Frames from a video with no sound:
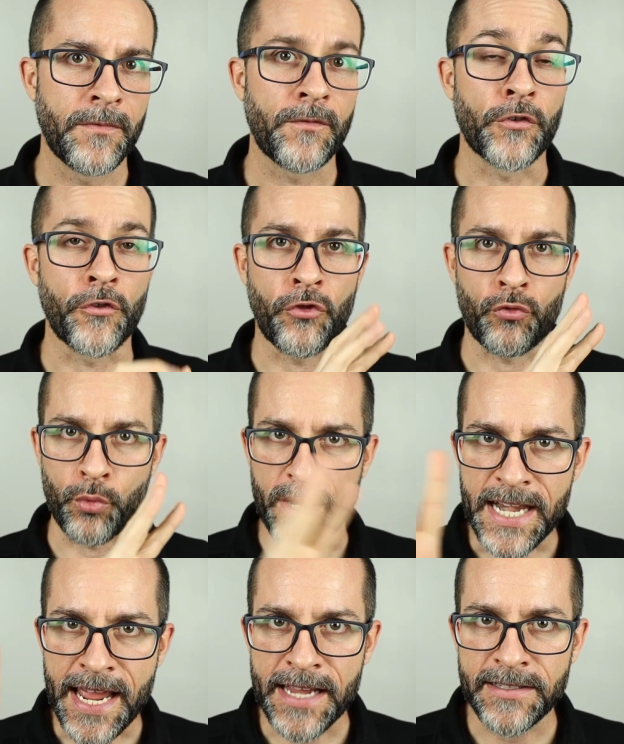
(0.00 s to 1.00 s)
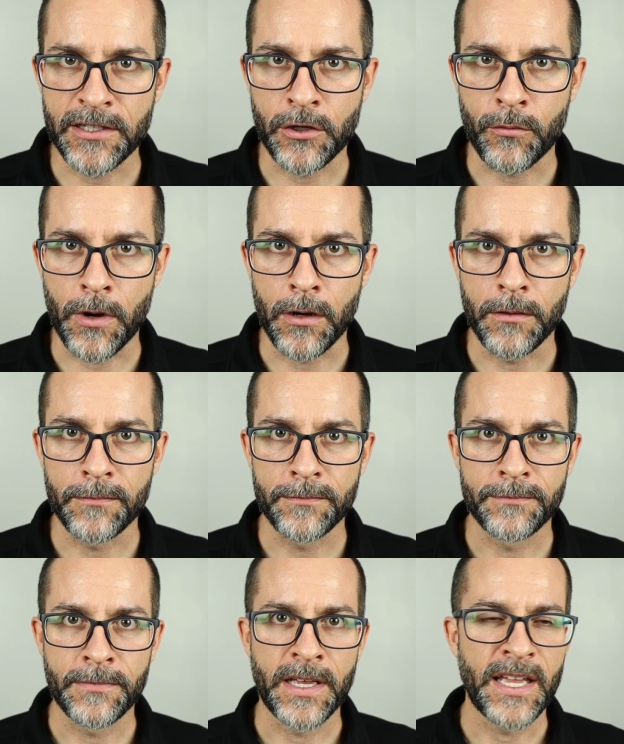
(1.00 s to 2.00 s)
for three days in a row
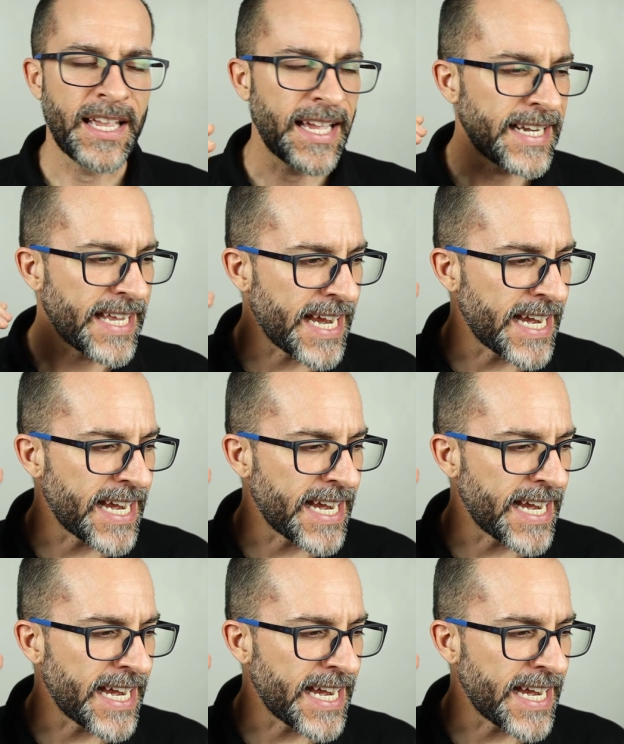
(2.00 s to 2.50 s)
and